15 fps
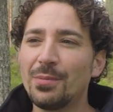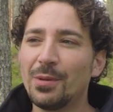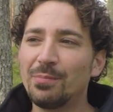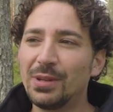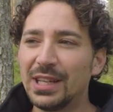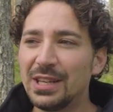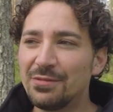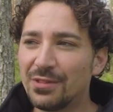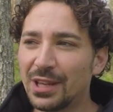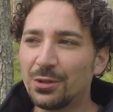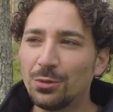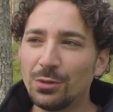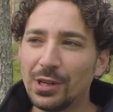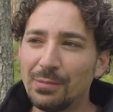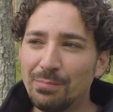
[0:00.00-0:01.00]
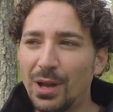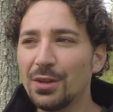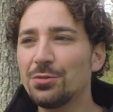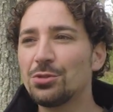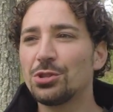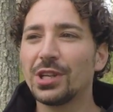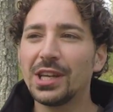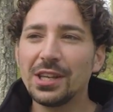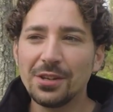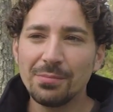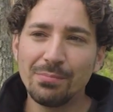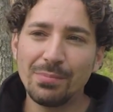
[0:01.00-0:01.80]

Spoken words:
I believe they call it punching in and